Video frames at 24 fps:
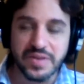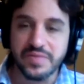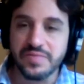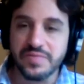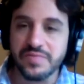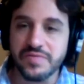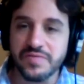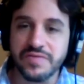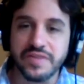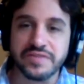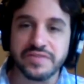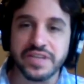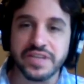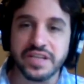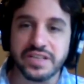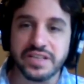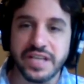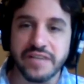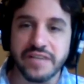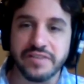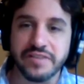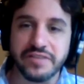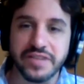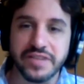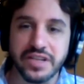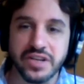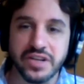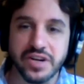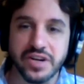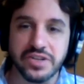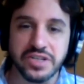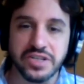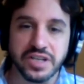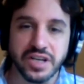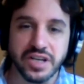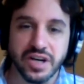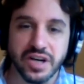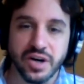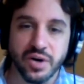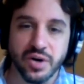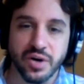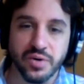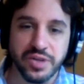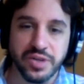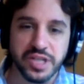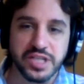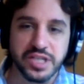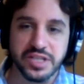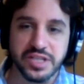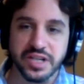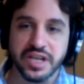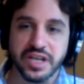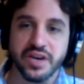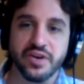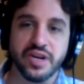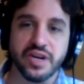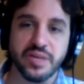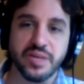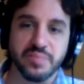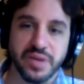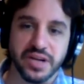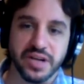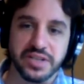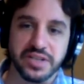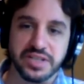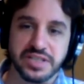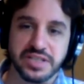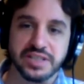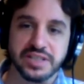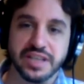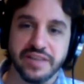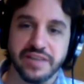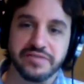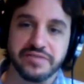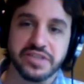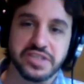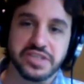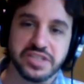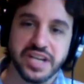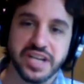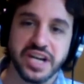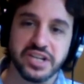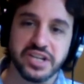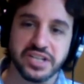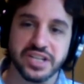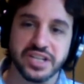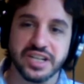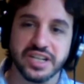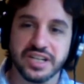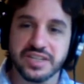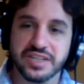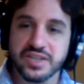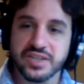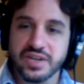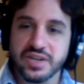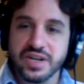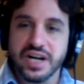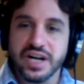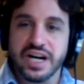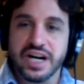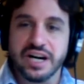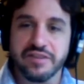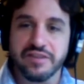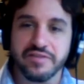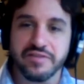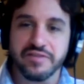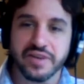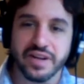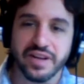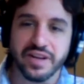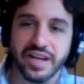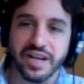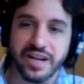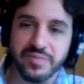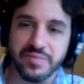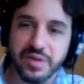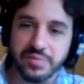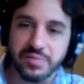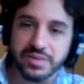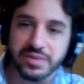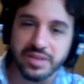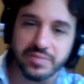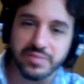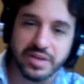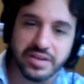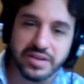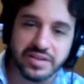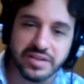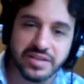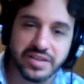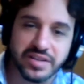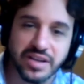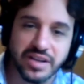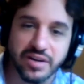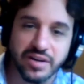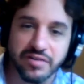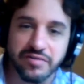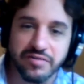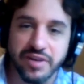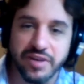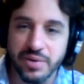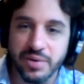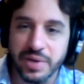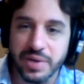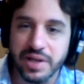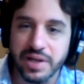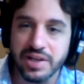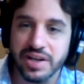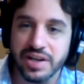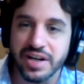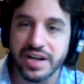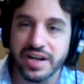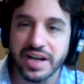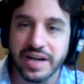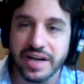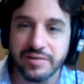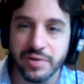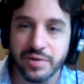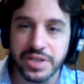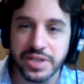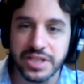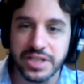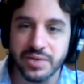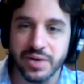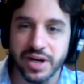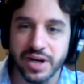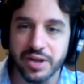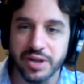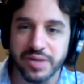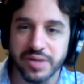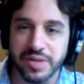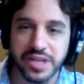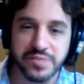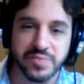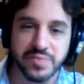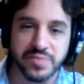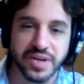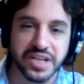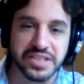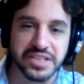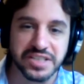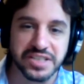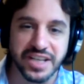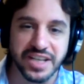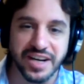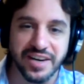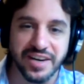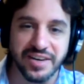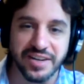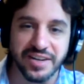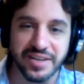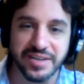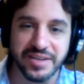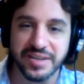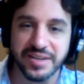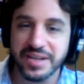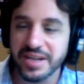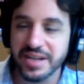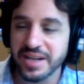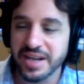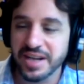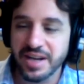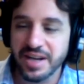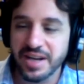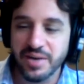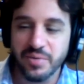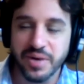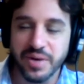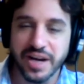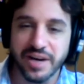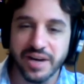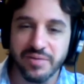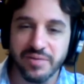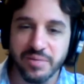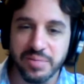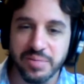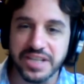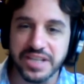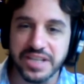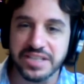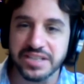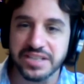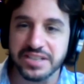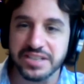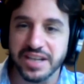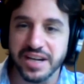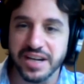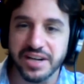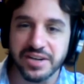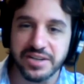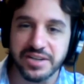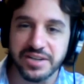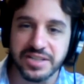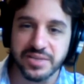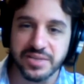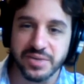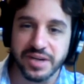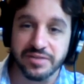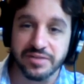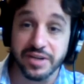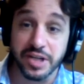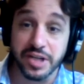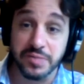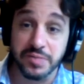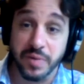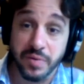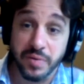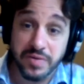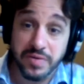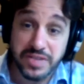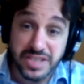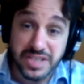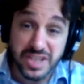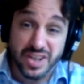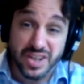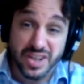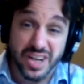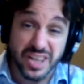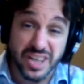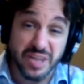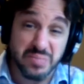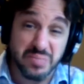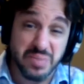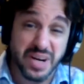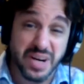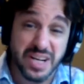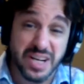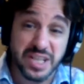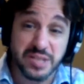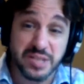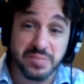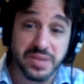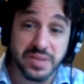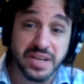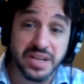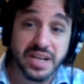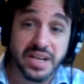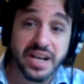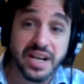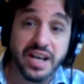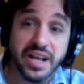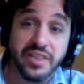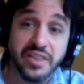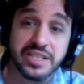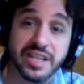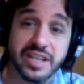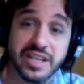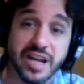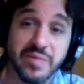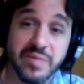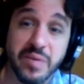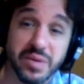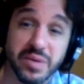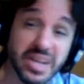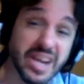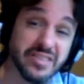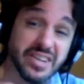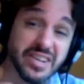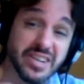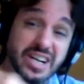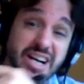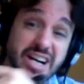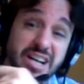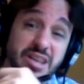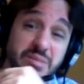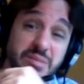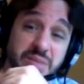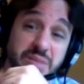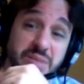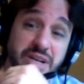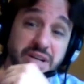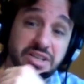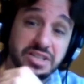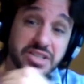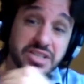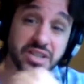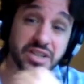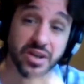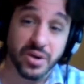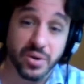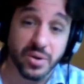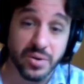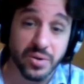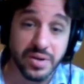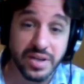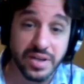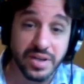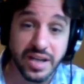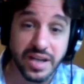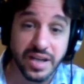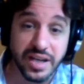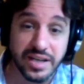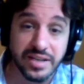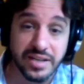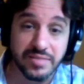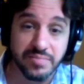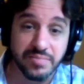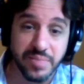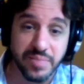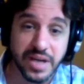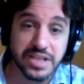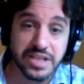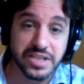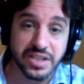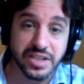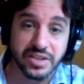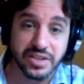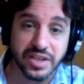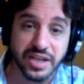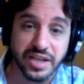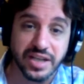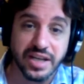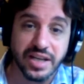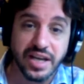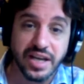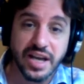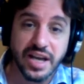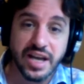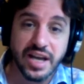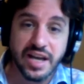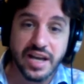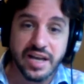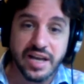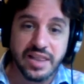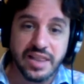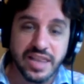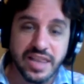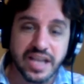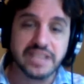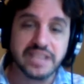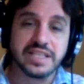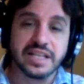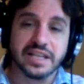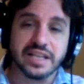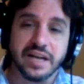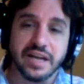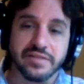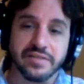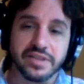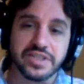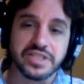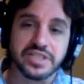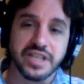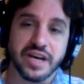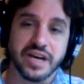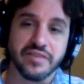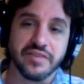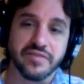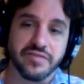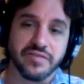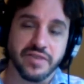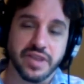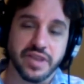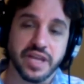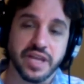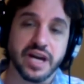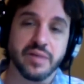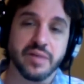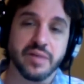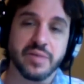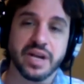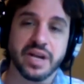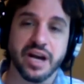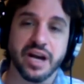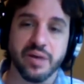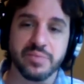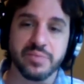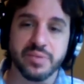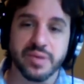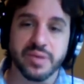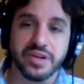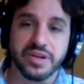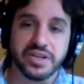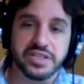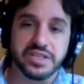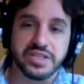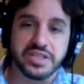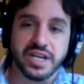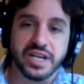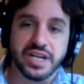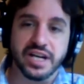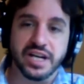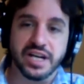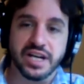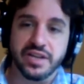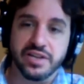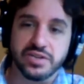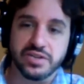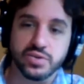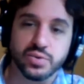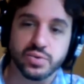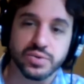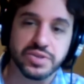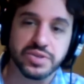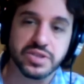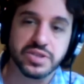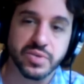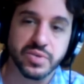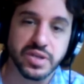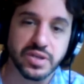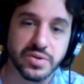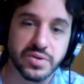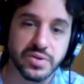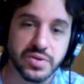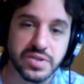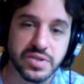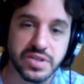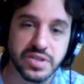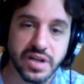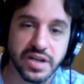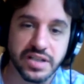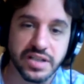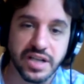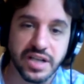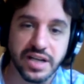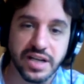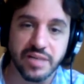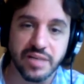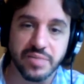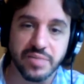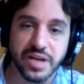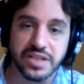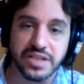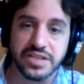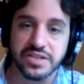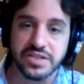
15 years ago, the security bus left the station and took off, and a lot of people have been, following along, and every once in a while the bus breaks down and we got to replace the tires and whatever else, but we're still on the bus. But there's a lot of people that never got on the bus. So it basically things that level set for them and help them understand the tools that we use on a day-to-day basis